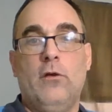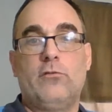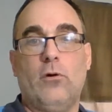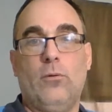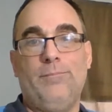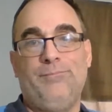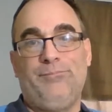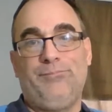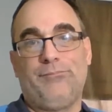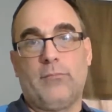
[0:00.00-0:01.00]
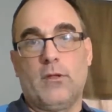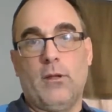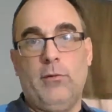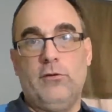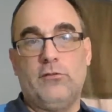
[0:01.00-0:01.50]
So
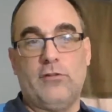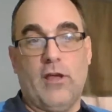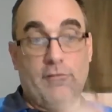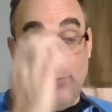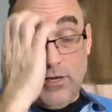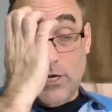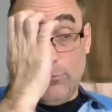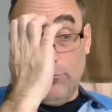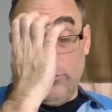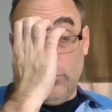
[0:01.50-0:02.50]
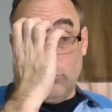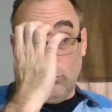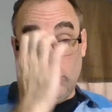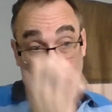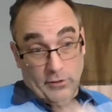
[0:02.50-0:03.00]
let me just say I've made a couple videos
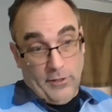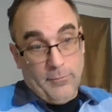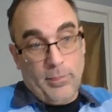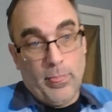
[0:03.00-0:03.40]
recently